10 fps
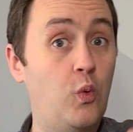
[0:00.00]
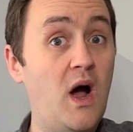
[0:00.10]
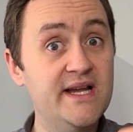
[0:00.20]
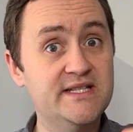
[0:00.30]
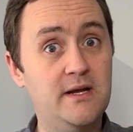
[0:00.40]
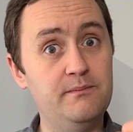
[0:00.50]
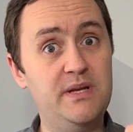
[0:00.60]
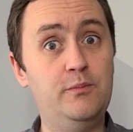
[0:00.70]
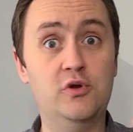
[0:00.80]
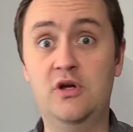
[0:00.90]
why some
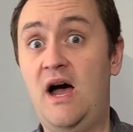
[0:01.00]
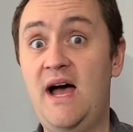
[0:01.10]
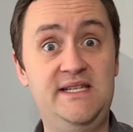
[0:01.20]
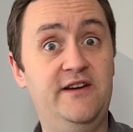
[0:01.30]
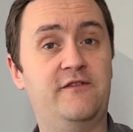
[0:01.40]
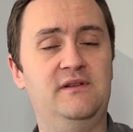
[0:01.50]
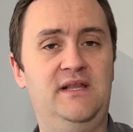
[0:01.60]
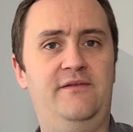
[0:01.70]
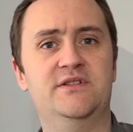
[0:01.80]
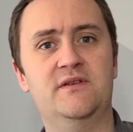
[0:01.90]
people got different
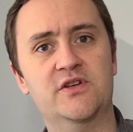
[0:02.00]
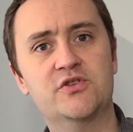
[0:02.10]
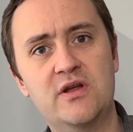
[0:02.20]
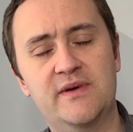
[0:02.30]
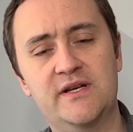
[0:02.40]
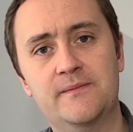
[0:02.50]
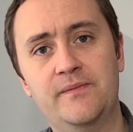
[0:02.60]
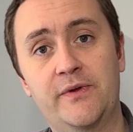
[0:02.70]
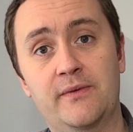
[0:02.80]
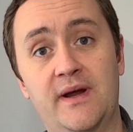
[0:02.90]
levels of the treatment,
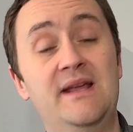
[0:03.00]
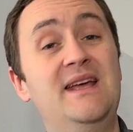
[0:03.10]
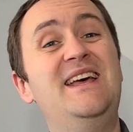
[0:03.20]
right?